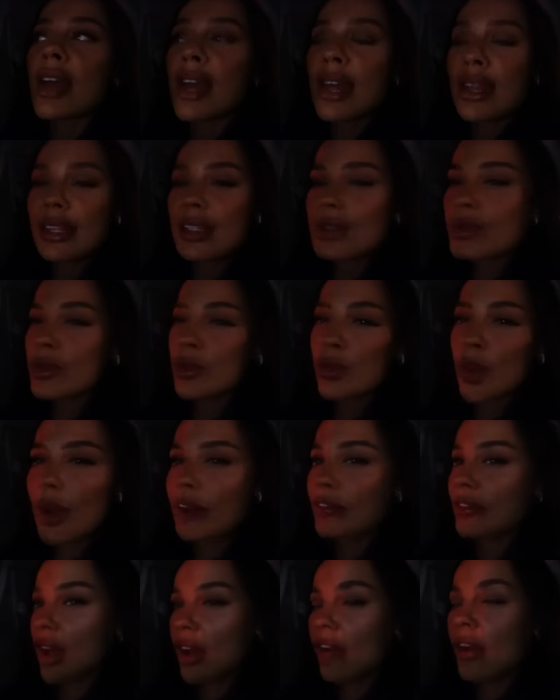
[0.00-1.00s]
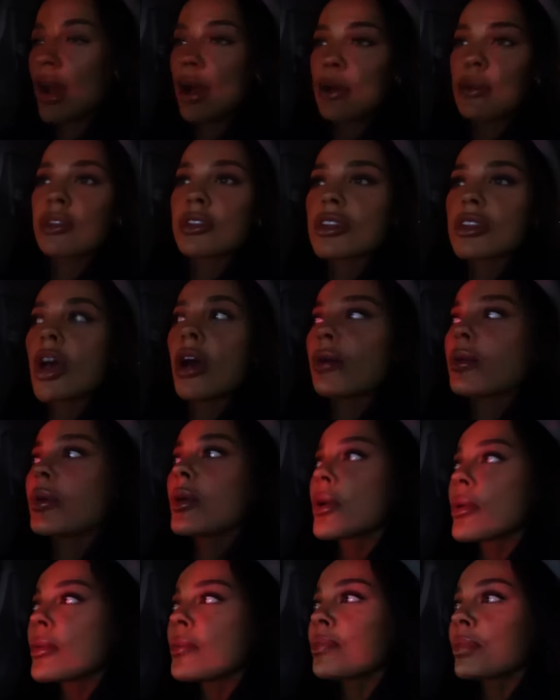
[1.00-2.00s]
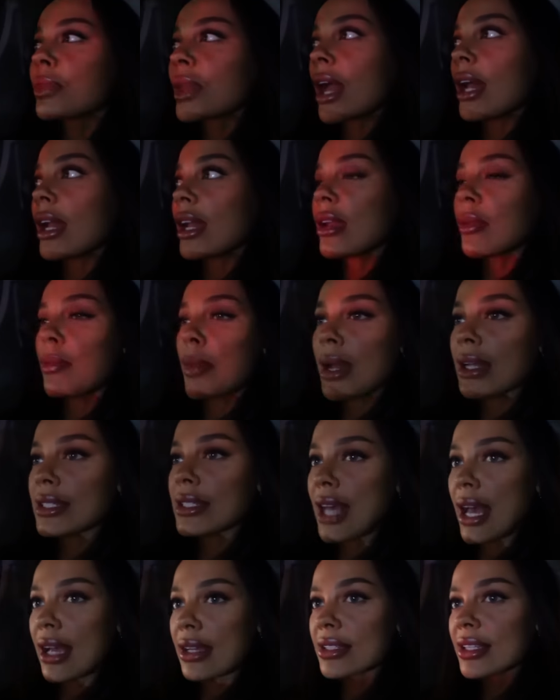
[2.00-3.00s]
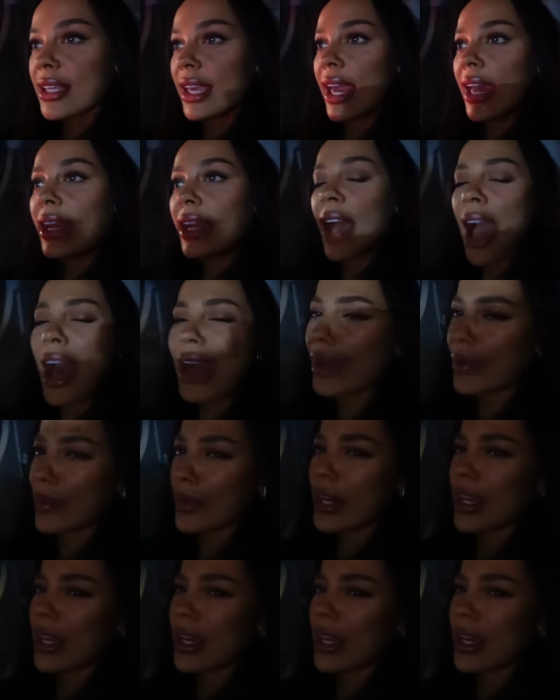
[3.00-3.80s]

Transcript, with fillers: this was quite far out, so I didn't mind taxiing, and I'm in